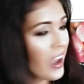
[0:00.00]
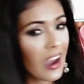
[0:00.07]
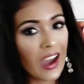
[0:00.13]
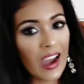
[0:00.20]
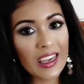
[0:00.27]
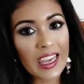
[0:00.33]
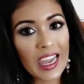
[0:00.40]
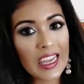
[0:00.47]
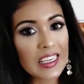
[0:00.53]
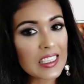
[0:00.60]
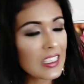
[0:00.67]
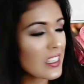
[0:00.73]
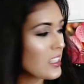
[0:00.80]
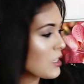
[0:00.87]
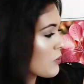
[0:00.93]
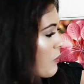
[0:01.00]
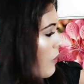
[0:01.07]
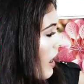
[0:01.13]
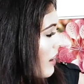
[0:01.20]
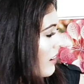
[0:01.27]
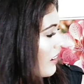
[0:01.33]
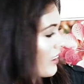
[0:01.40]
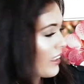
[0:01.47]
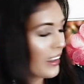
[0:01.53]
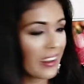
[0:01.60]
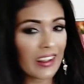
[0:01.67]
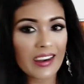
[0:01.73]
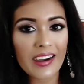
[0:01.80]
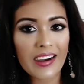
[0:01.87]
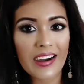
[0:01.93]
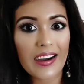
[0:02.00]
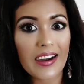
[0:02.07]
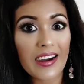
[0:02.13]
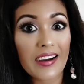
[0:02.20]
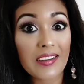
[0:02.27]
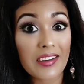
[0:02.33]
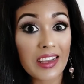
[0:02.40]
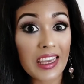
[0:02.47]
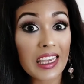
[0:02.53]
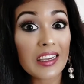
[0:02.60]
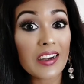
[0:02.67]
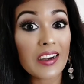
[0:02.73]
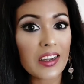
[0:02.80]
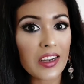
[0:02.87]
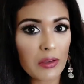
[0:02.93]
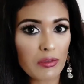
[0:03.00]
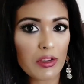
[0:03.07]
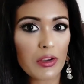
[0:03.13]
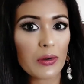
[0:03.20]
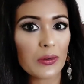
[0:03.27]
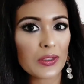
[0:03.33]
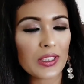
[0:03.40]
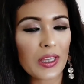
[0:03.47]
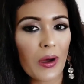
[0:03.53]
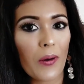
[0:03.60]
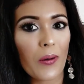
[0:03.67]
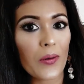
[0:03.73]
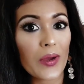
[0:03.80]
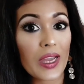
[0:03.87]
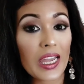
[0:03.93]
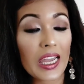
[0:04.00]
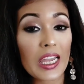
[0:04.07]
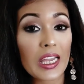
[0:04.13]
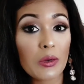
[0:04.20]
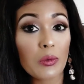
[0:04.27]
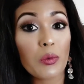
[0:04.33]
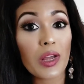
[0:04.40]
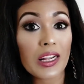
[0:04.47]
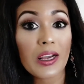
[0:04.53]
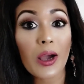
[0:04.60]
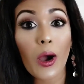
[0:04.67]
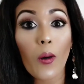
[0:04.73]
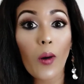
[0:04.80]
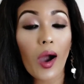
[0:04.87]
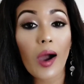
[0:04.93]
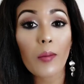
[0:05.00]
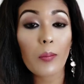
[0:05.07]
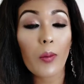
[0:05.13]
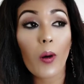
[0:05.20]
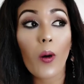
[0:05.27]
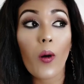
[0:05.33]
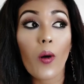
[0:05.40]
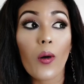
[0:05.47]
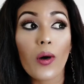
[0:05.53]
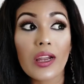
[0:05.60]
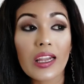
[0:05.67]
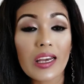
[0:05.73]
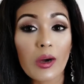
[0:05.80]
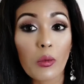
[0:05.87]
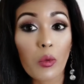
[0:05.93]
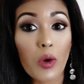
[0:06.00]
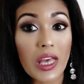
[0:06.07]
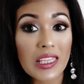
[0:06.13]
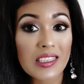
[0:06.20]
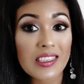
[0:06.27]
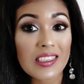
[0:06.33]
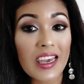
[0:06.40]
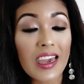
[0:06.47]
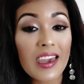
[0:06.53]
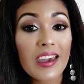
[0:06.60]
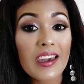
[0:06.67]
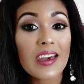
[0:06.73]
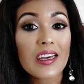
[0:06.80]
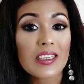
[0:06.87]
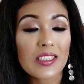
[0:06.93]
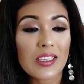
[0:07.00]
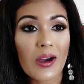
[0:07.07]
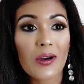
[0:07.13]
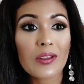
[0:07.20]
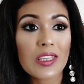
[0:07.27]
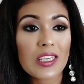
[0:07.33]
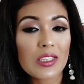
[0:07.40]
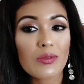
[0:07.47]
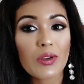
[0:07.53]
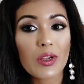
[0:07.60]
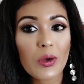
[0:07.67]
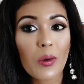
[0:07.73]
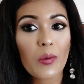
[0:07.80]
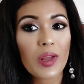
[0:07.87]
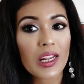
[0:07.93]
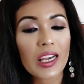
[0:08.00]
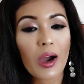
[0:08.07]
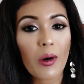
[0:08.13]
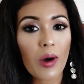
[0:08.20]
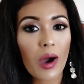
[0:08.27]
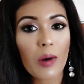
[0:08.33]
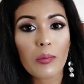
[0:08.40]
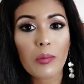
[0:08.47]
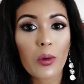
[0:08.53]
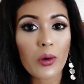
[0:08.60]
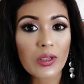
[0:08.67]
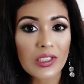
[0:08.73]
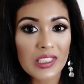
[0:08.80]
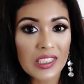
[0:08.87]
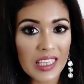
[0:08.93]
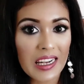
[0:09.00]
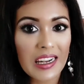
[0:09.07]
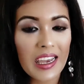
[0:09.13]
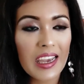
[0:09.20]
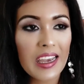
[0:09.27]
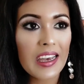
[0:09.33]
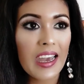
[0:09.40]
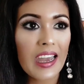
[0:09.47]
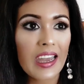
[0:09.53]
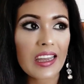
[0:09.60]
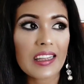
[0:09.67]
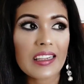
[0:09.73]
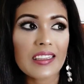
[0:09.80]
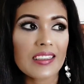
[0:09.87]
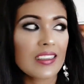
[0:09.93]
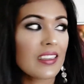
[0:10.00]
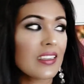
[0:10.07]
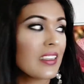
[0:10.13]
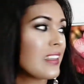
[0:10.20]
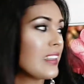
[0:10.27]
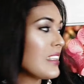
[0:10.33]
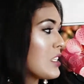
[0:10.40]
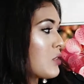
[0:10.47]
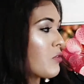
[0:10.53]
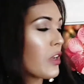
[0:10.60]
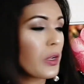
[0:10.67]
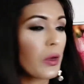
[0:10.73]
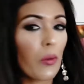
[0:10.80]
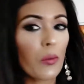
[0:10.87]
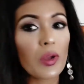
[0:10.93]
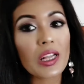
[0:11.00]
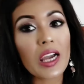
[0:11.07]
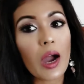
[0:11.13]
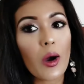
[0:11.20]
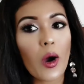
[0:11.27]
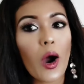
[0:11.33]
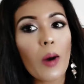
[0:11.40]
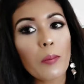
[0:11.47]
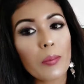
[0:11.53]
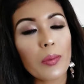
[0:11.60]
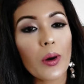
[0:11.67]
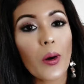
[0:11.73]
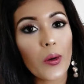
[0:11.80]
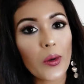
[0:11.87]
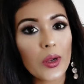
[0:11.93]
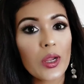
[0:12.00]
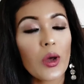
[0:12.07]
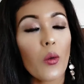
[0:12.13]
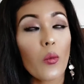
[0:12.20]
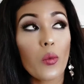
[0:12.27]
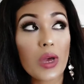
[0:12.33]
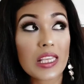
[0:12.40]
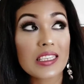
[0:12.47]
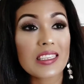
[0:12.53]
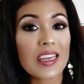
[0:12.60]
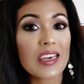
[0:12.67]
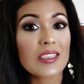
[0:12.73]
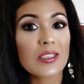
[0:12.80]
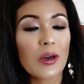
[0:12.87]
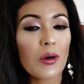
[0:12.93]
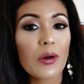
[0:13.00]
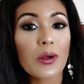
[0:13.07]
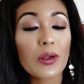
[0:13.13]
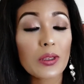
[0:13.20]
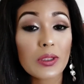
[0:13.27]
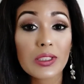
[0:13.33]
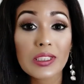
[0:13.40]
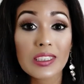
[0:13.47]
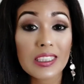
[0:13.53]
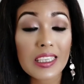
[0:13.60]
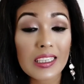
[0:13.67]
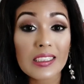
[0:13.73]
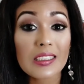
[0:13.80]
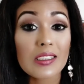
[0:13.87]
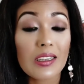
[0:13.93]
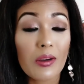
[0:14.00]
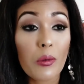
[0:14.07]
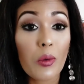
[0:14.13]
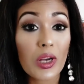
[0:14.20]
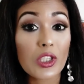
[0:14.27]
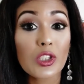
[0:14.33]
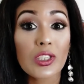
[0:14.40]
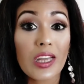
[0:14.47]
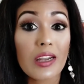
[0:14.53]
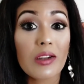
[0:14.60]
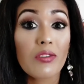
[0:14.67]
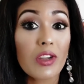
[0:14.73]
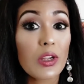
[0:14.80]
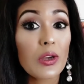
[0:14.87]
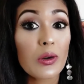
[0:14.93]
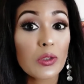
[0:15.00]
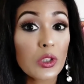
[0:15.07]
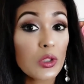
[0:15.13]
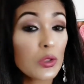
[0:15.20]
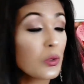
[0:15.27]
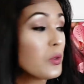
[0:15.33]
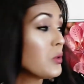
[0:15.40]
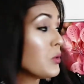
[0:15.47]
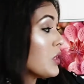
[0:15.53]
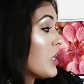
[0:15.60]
Kate Sparkle ring review, so it will go up on Wednesday. So this video will go up on Sunday and this video will go up on Wednesday, so just watch that video too.